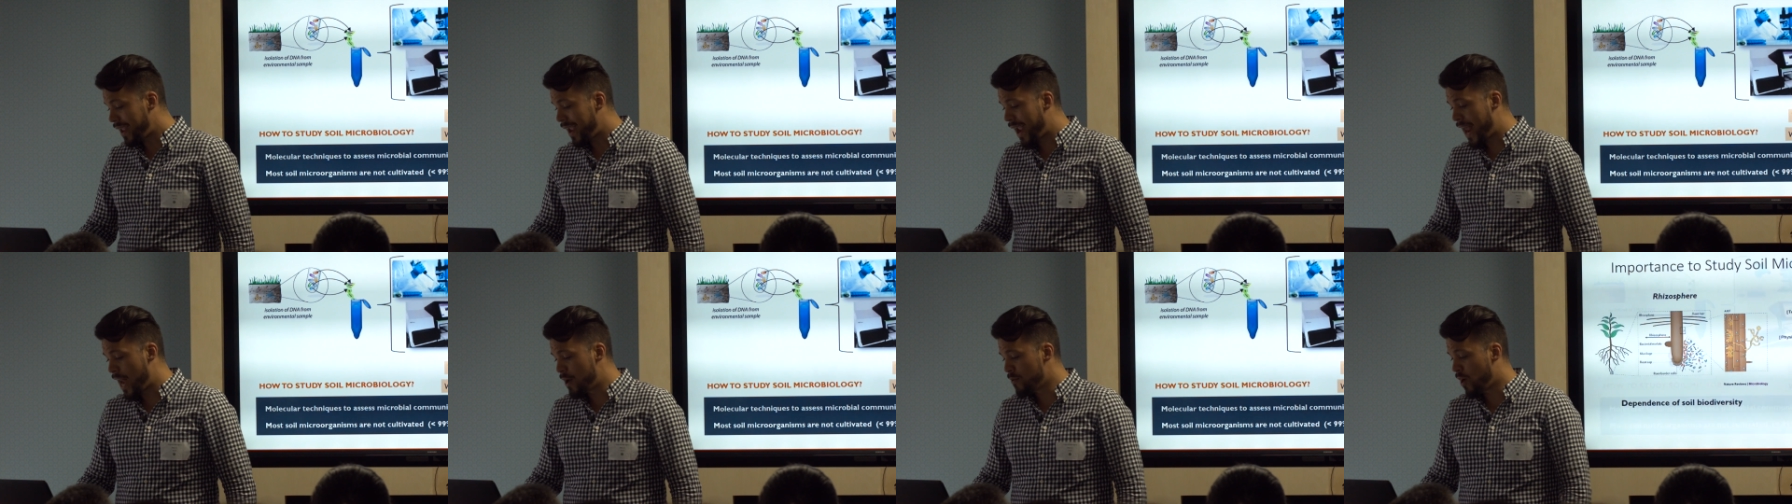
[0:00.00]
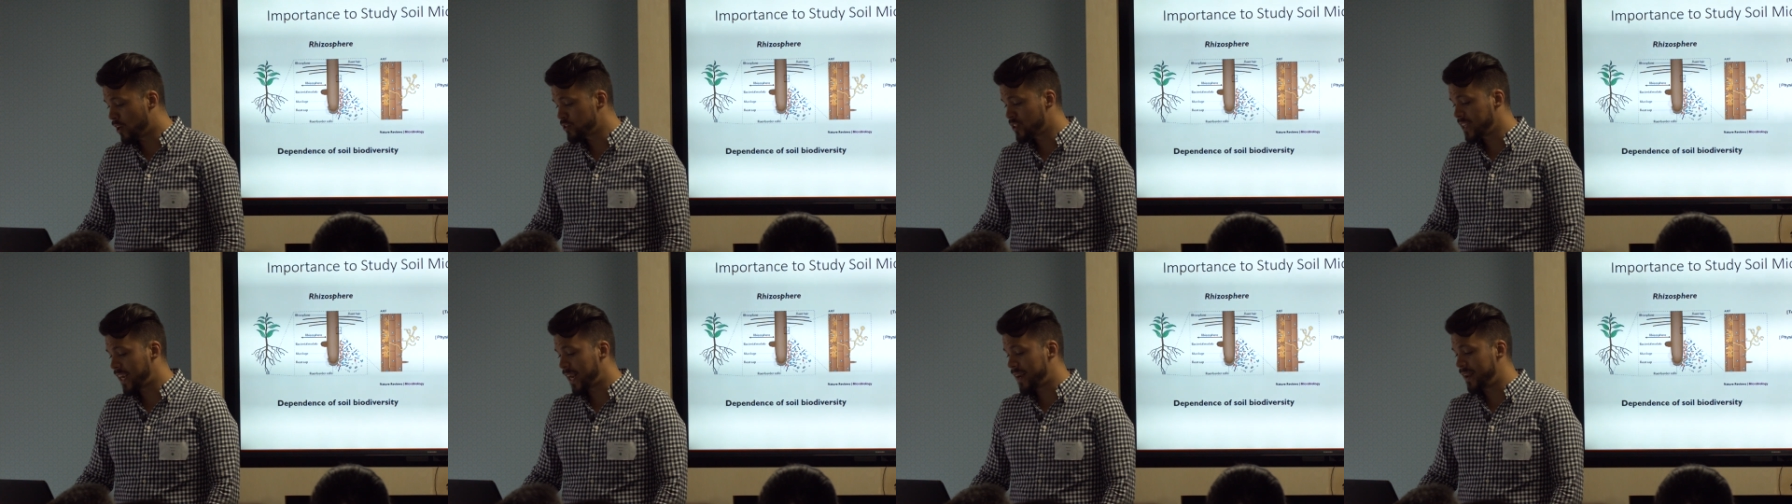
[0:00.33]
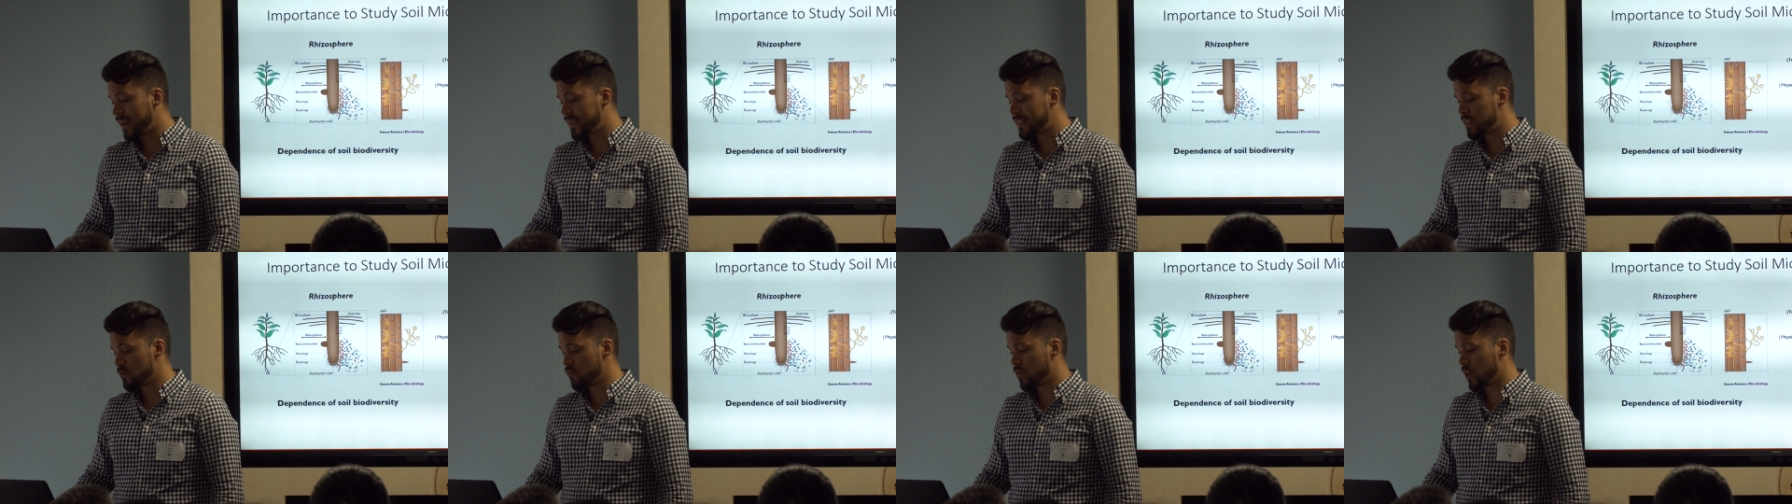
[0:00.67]
and what
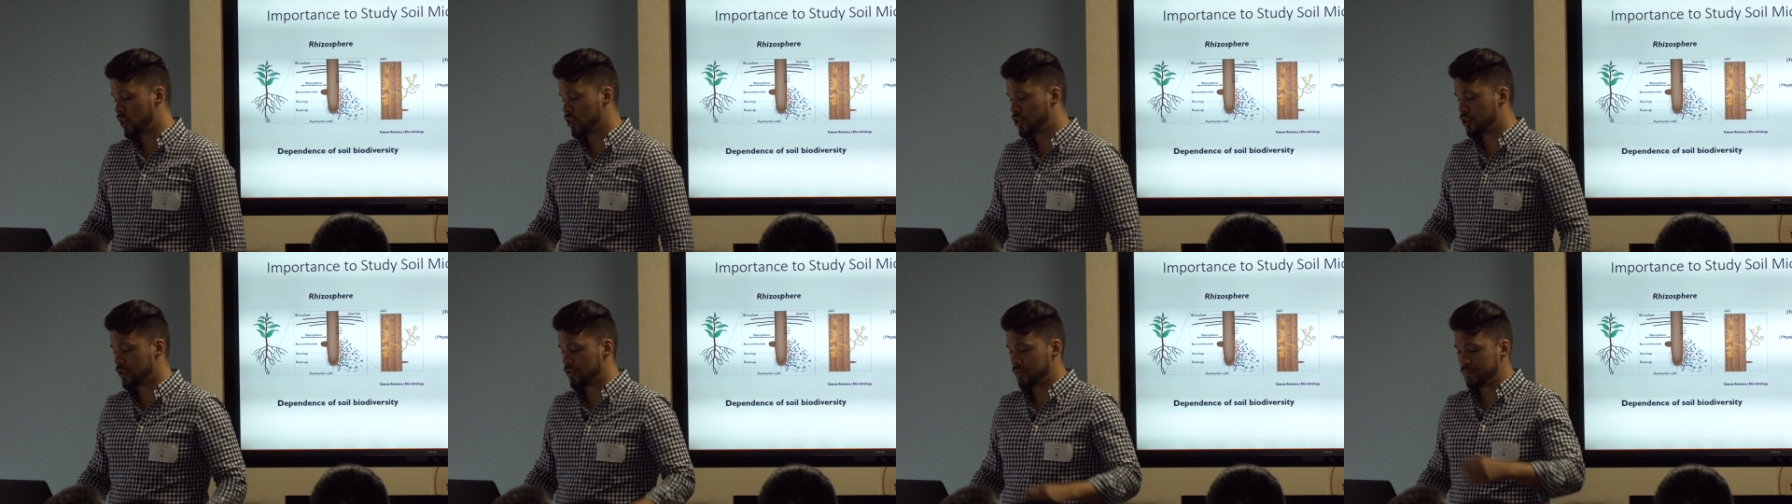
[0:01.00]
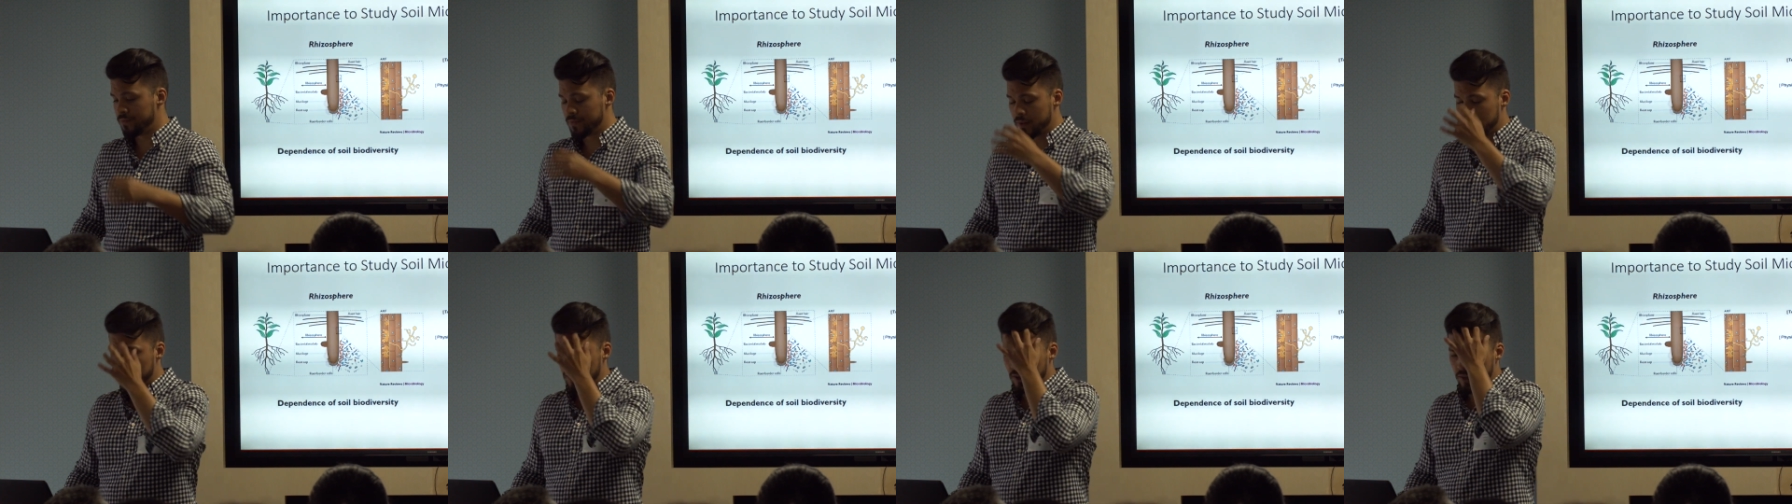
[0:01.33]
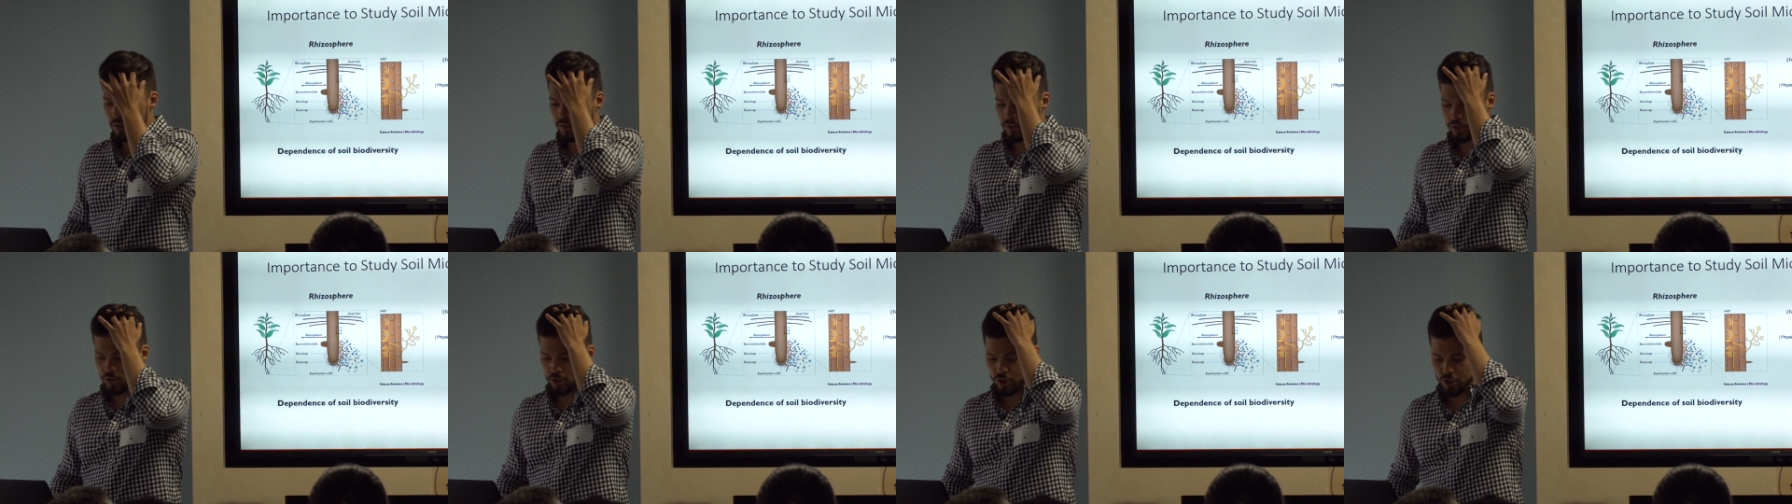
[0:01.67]
techniques you want to,
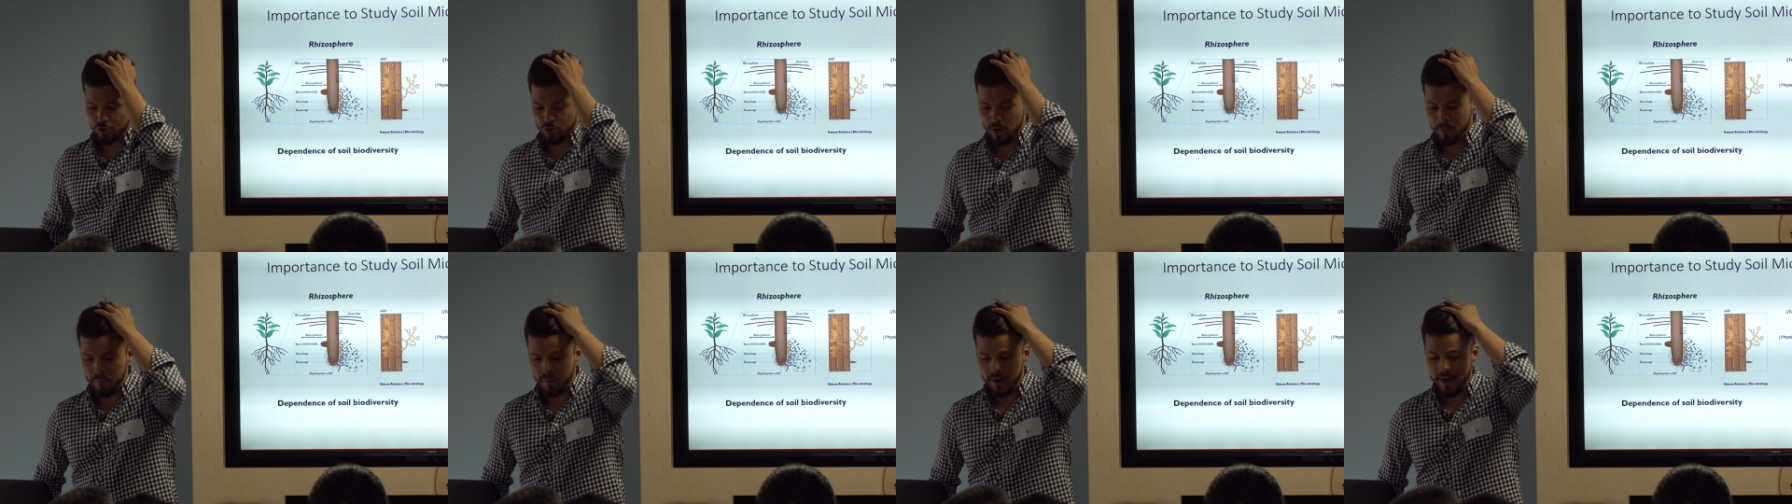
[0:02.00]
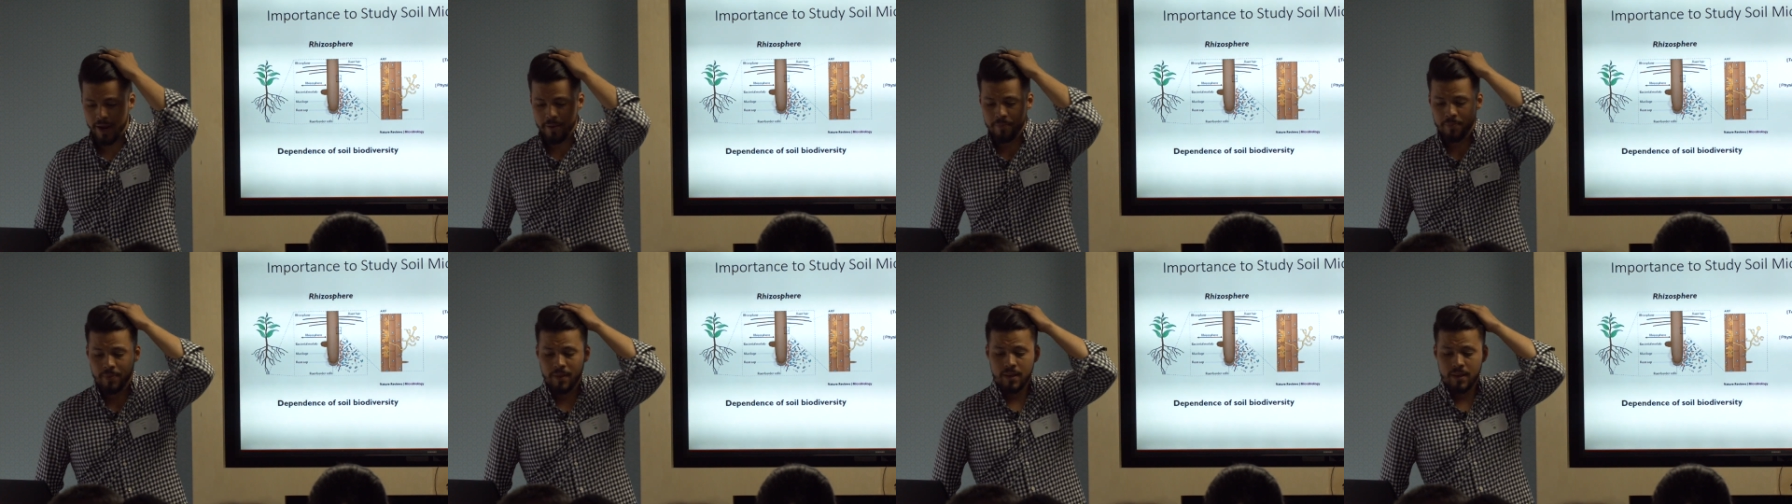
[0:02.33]
to apply.